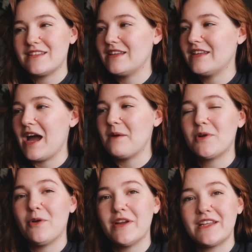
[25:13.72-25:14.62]
Yeah, I'm
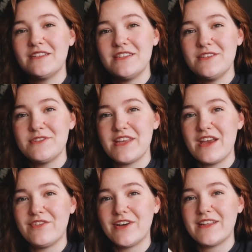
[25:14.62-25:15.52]
going to continue
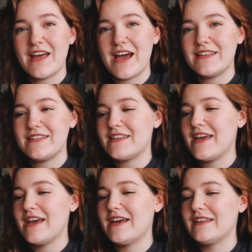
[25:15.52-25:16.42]
savoring that
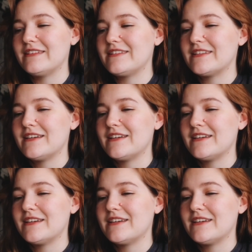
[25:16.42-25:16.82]
and